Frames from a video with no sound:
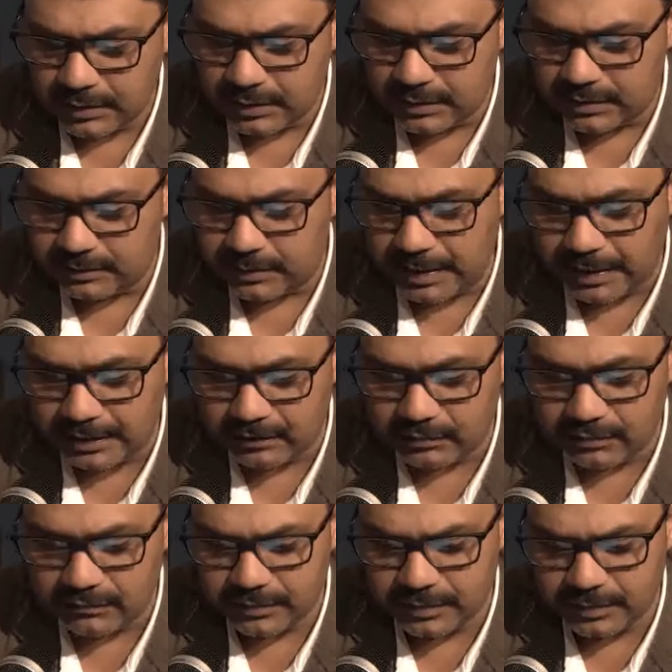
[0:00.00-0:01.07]
the Pike
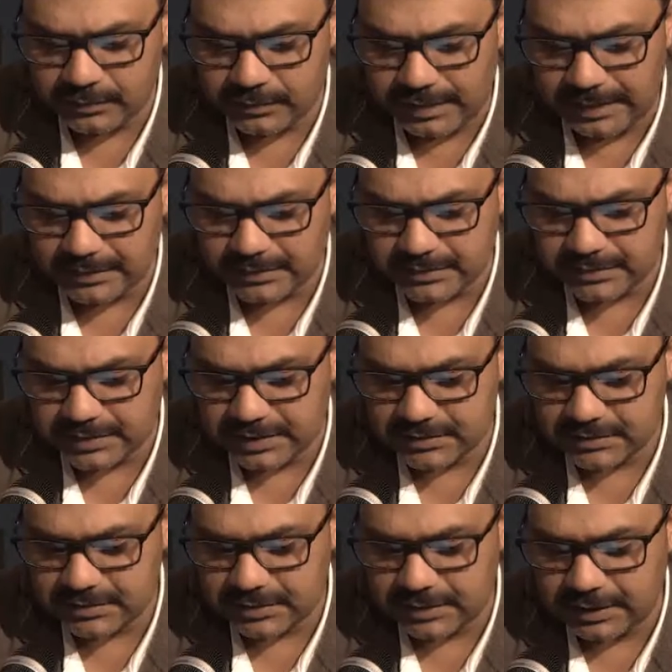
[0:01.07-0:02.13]
River mine
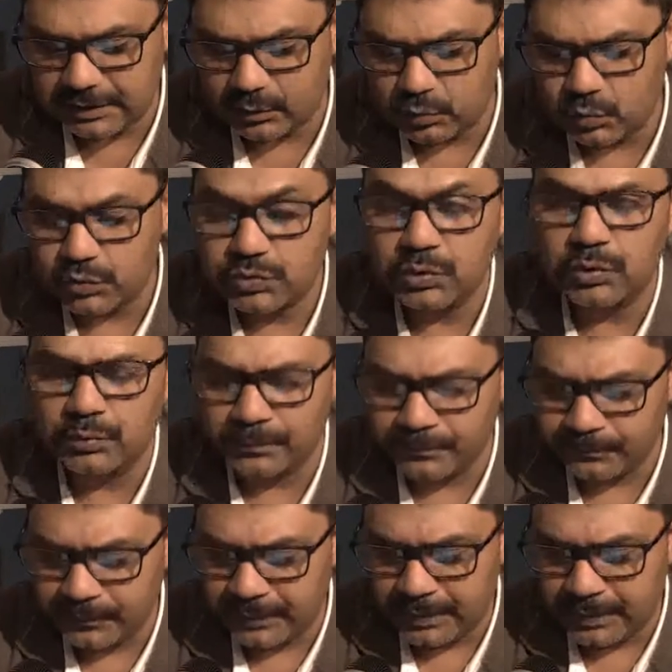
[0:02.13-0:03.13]
disaster, and also